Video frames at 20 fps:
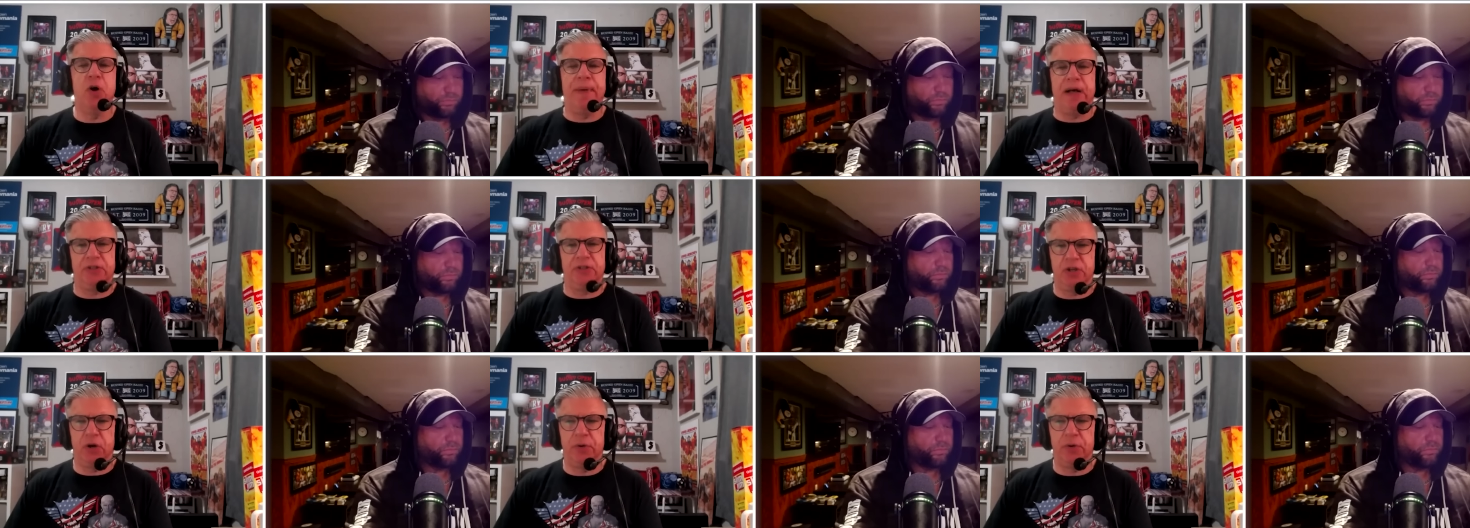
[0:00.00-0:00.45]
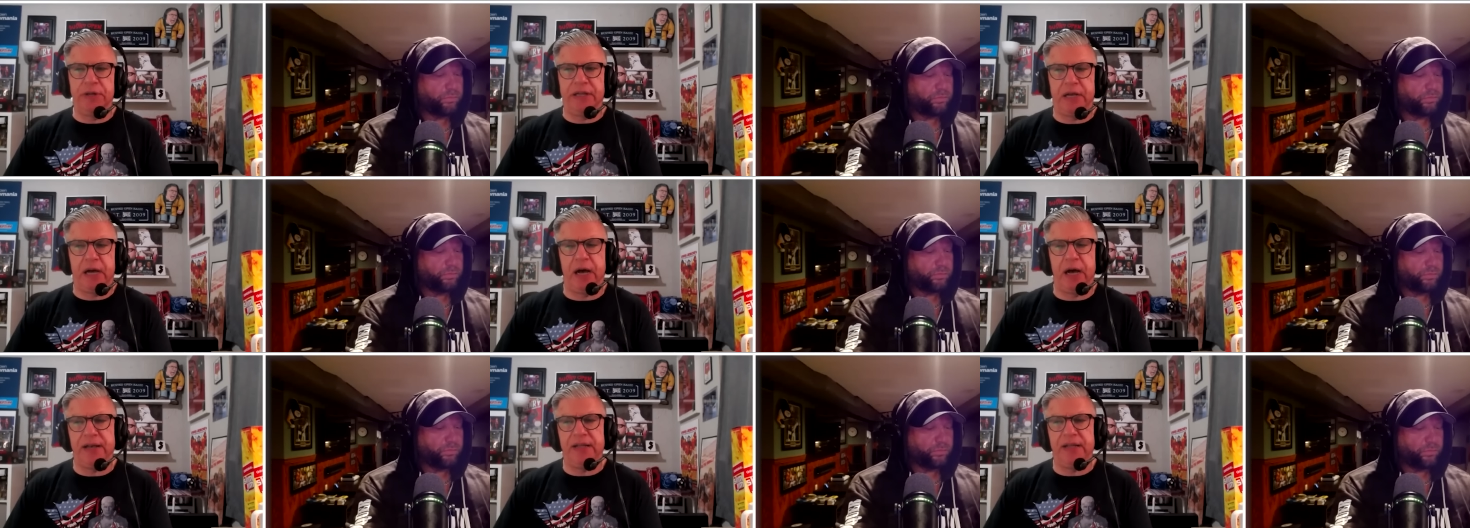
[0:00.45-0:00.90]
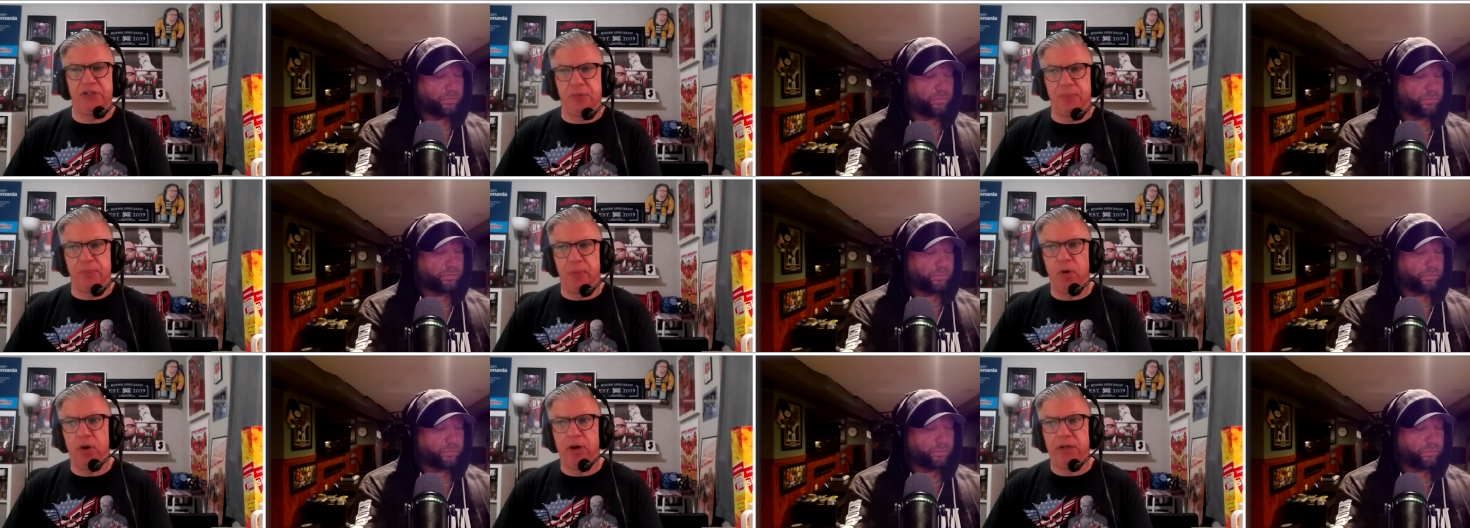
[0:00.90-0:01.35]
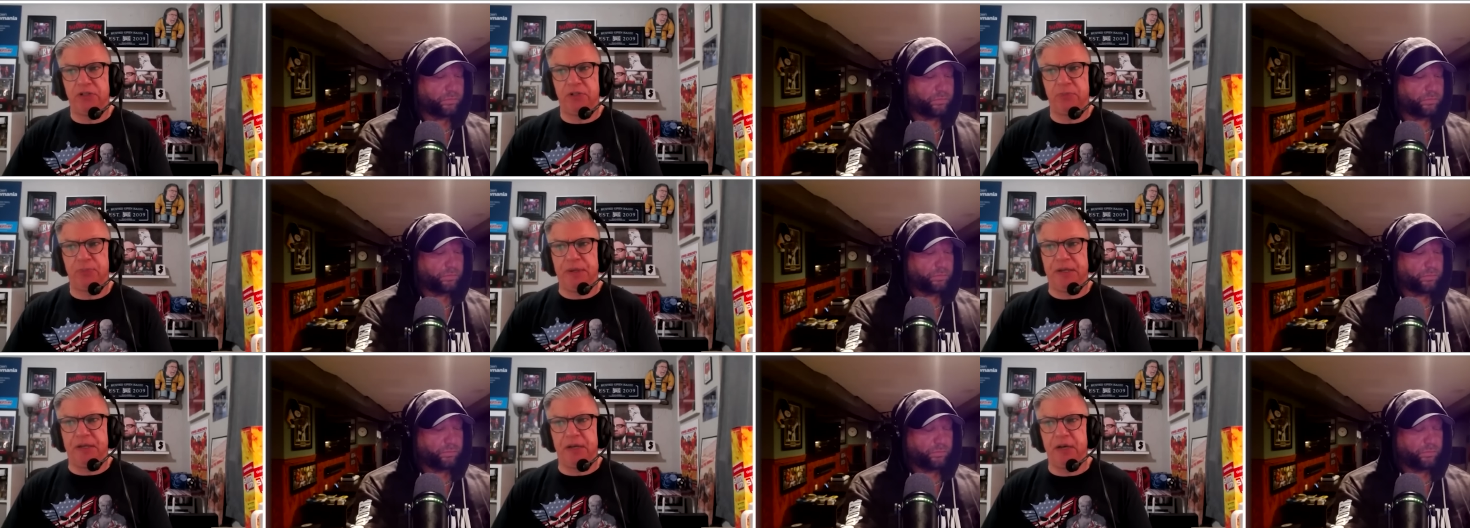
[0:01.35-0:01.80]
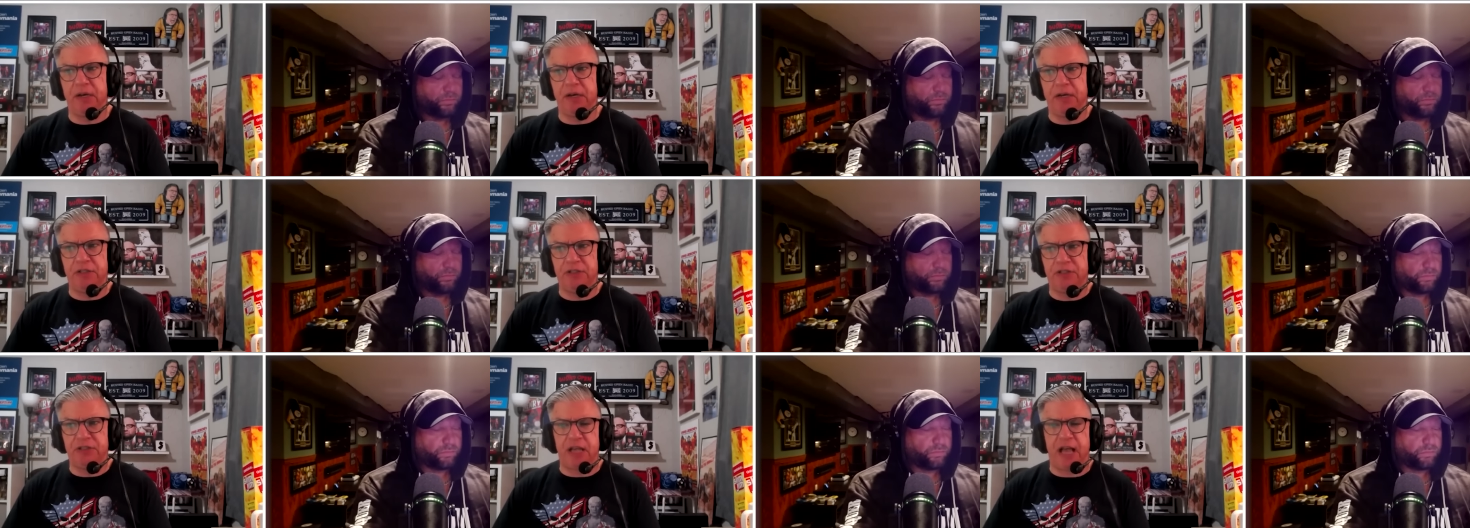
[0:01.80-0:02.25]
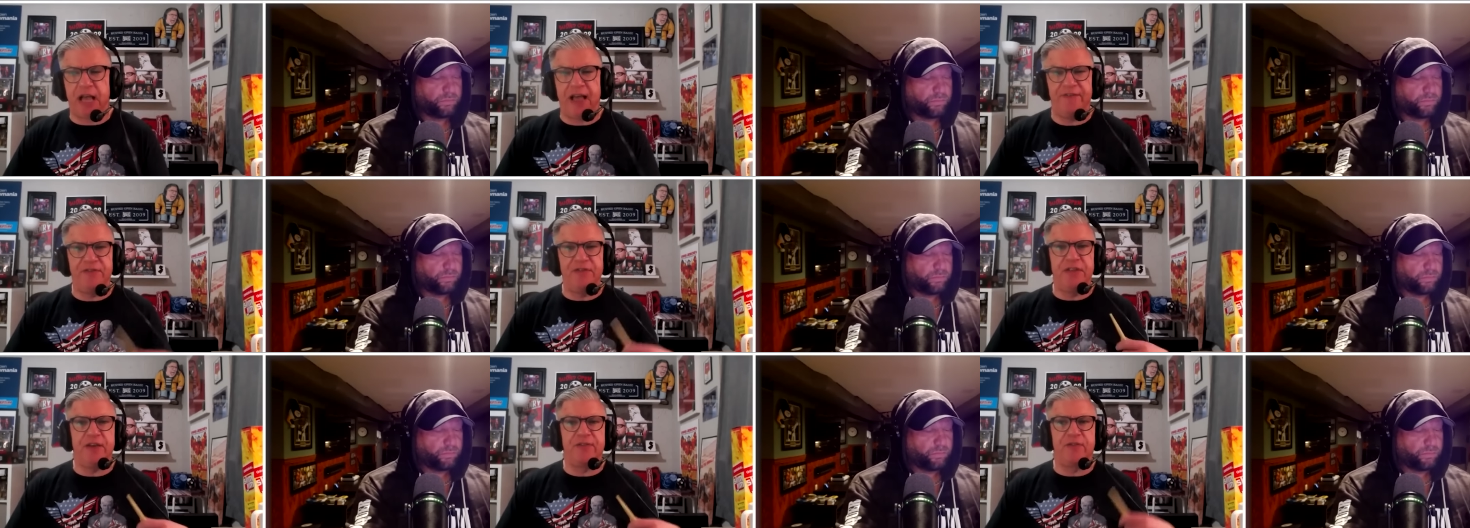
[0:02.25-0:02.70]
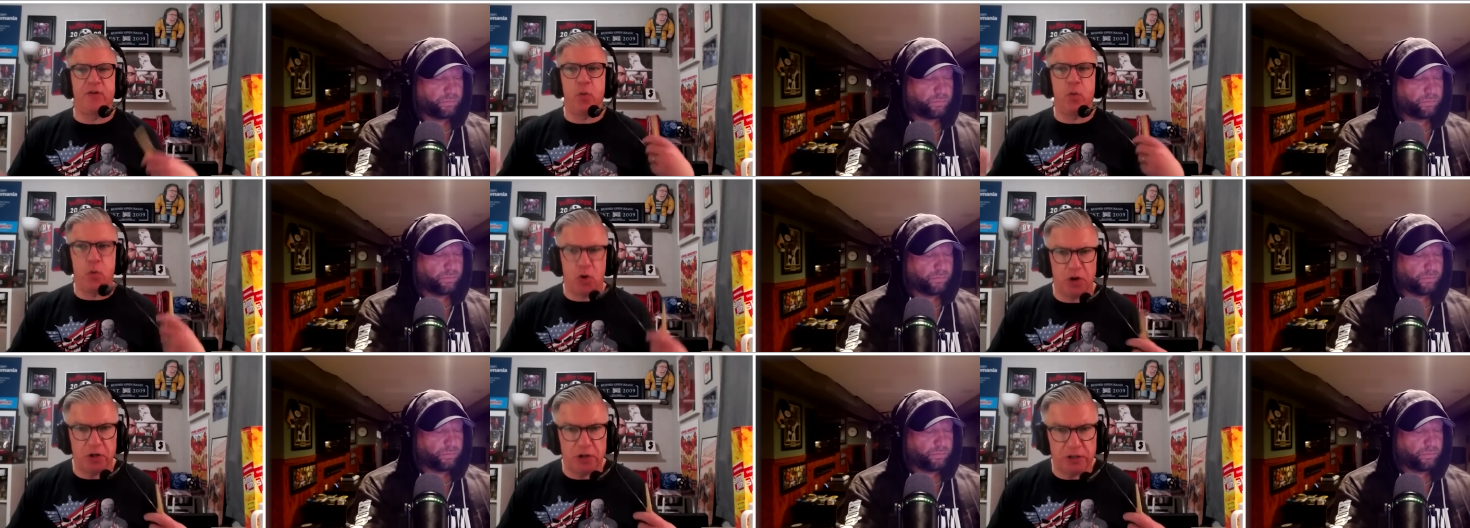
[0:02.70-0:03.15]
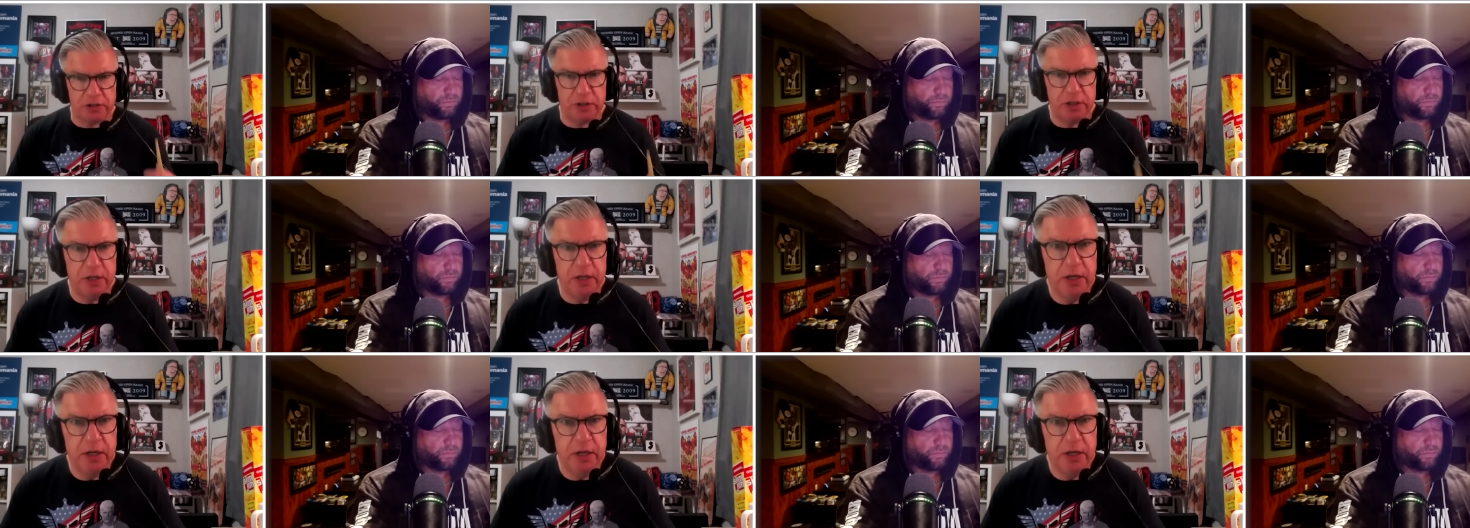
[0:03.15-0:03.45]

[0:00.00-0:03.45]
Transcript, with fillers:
Speaker 1: about Tony Khan as a boss because I've never worked